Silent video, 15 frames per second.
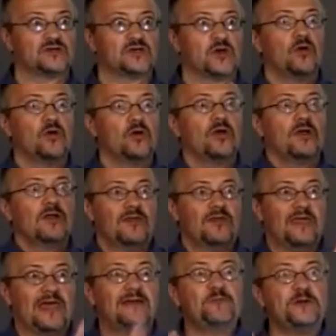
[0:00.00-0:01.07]
So
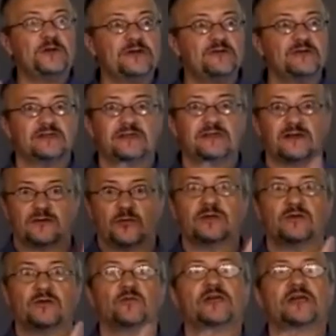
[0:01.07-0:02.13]
that period, that the,
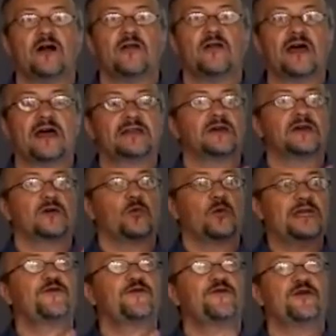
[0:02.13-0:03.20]
we call that the
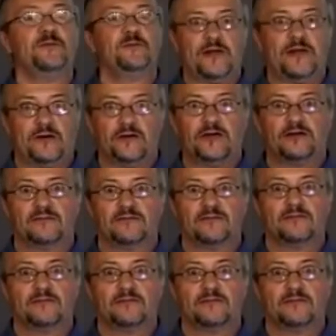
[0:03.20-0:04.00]
weed-free period.